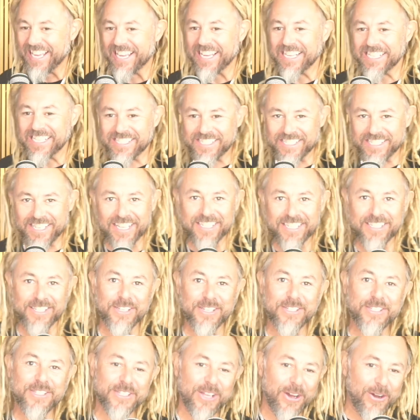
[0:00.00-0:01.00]
Sticks and
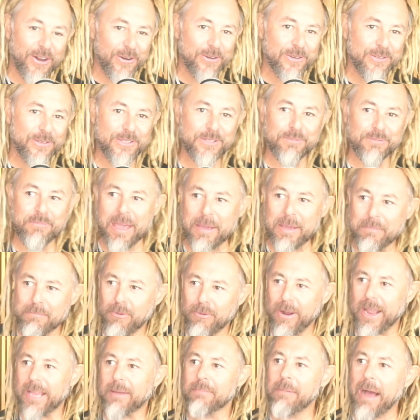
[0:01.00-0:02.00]
stones may
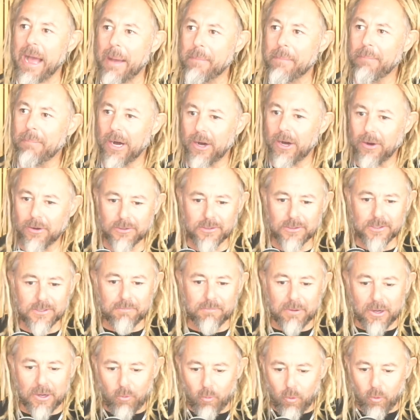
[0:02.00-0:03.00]
break my bones,
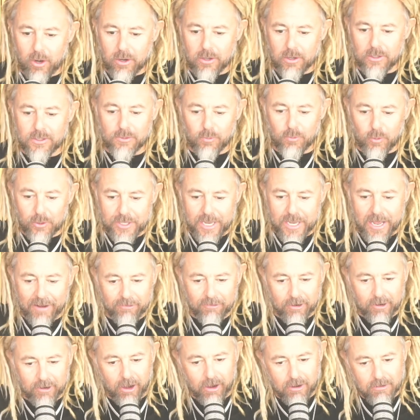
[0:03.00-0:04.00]
but words will never
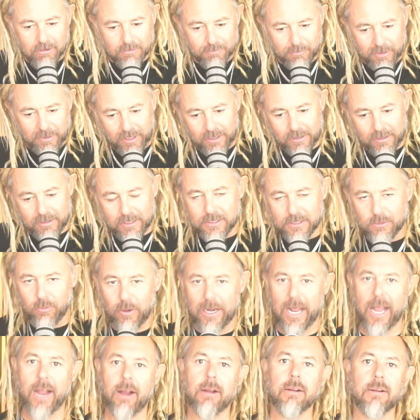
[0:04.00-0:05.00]
hurt me. This is what
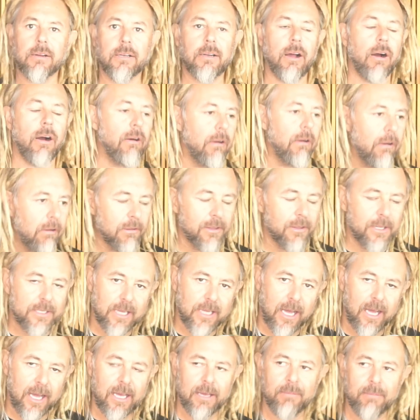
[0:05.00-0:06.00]
I heard all the
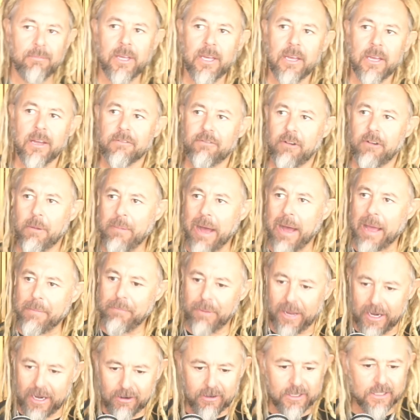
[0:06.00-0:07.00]
time from my
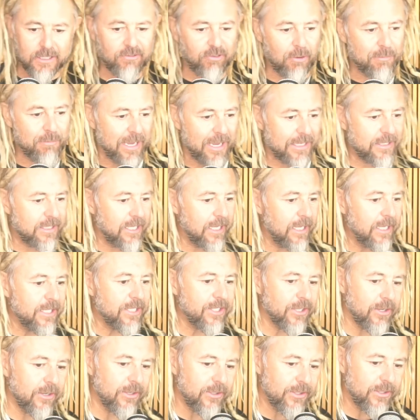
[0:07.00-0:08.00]
parents, from my
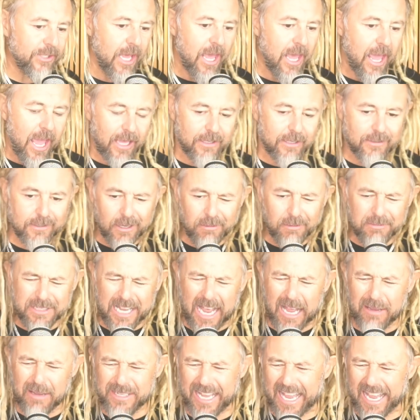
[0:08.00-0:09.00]
teachers. And
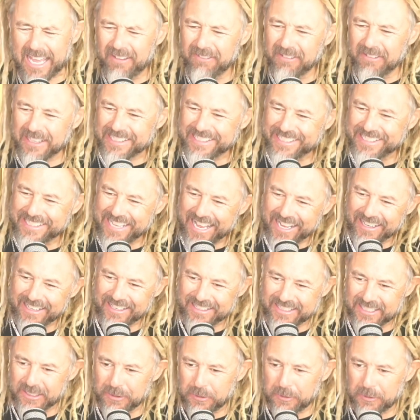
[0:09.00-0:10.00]
sometimes I even said it
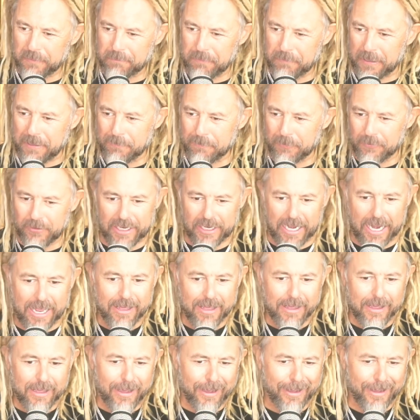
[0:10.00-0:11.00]
to people that
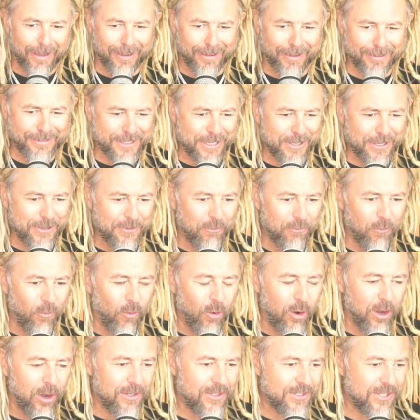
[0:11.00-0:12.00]
I didn't
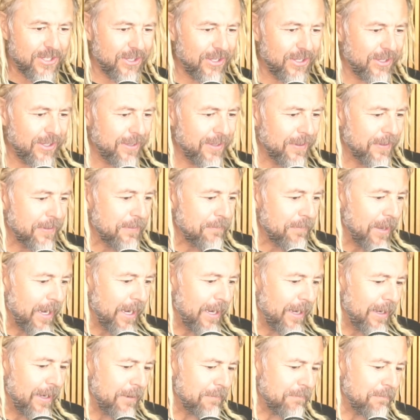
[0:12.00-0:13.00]
want to
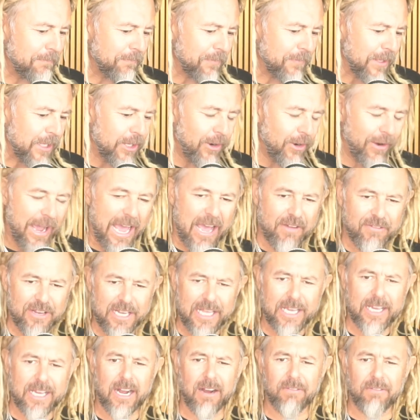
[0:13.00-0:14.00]
have any
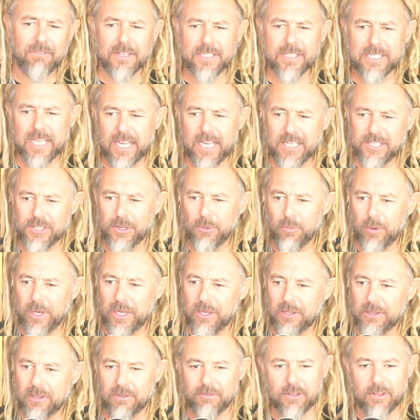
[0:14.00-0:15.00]
confrontation
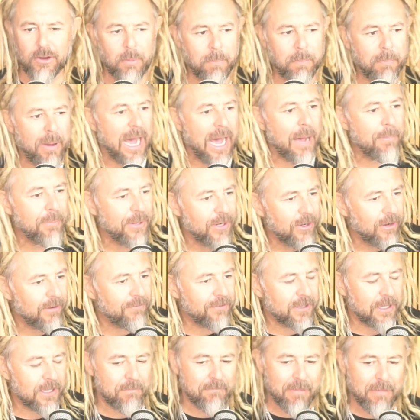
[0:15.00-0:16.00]
with, if they were popping off at
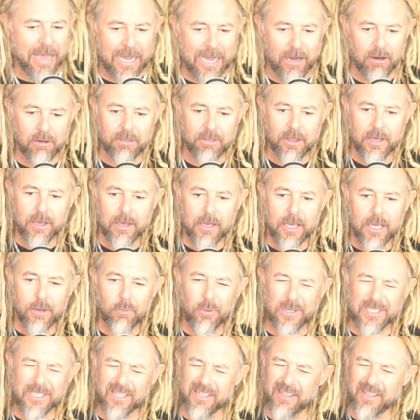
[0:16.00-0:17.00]
the mouth. It
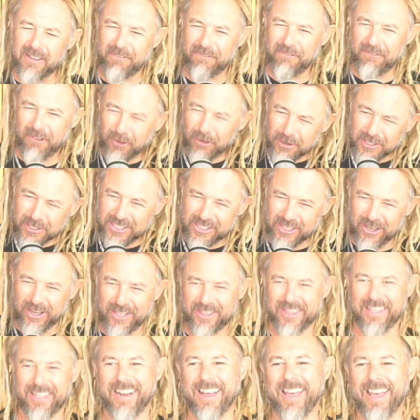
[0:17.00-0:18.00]
wasn't the first thought
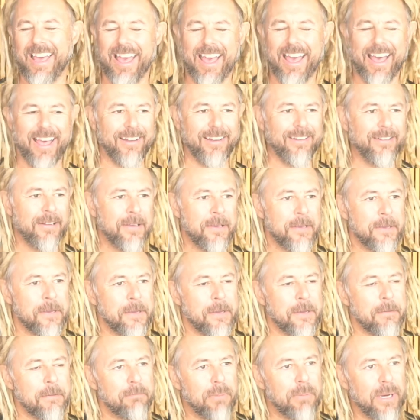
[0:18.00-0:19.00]
that I had,
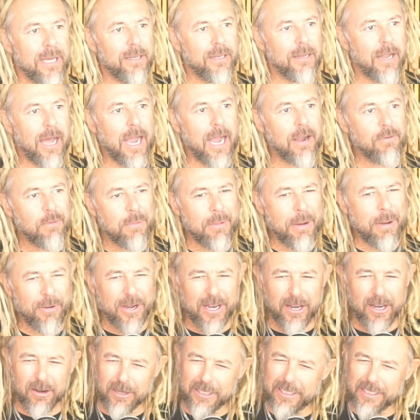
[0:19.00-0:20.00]
but I remember
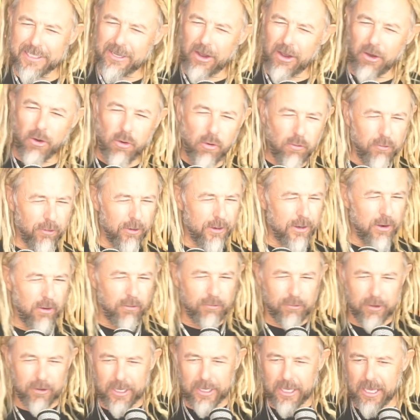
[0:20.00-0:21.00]
hearing this over and
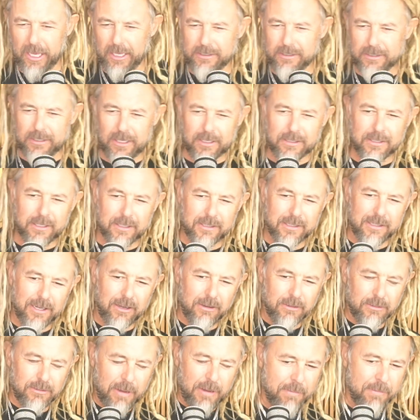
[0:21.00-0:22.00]
over again. Sticks and
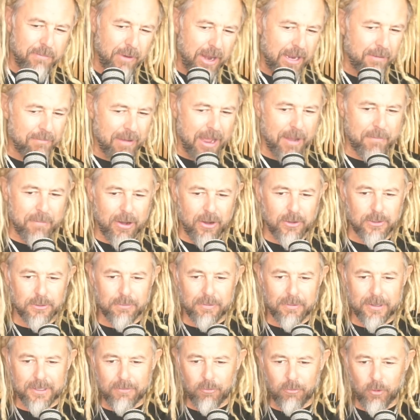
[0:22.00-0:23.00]
stones may break my bones,
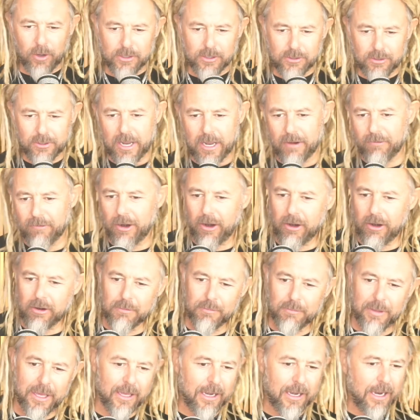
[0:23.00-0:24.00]
but words will never hurt
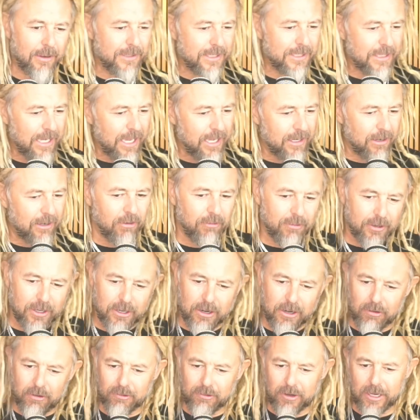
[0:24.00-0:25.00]
me. And I would say it over and
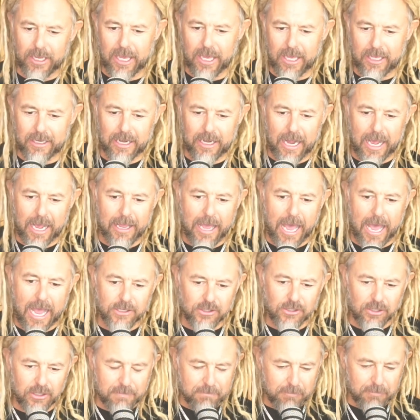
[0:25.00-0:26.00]
over again. And I
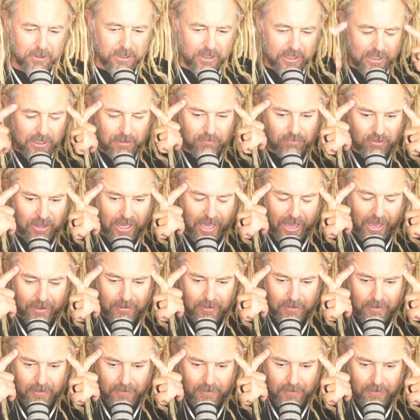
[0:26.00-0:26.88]
actually believed that.